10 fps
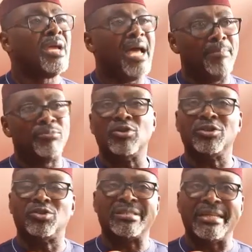I'm
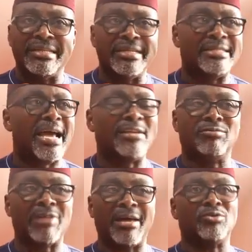not just a leader. I
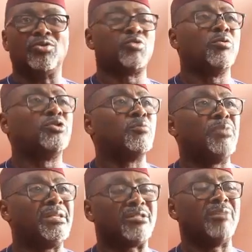don't just want to
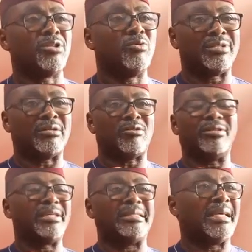be somebody who's
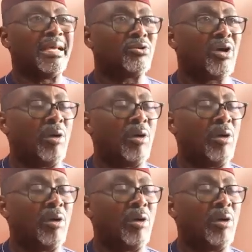called a senator.